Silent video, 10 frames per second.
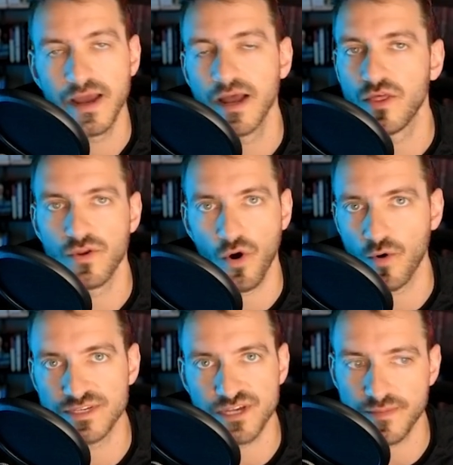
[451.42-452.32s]
They're
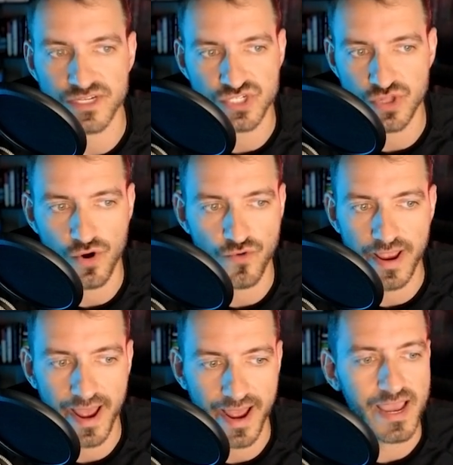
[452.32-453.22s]
always going to be slow to
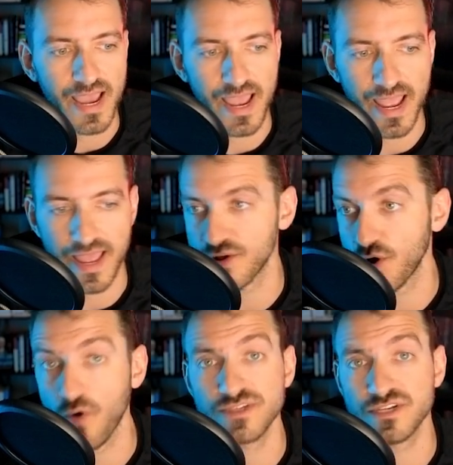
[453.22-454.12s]
react, and they're
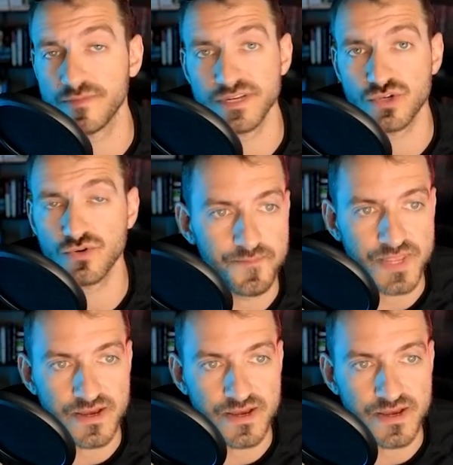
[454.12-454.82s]
always going to be too late.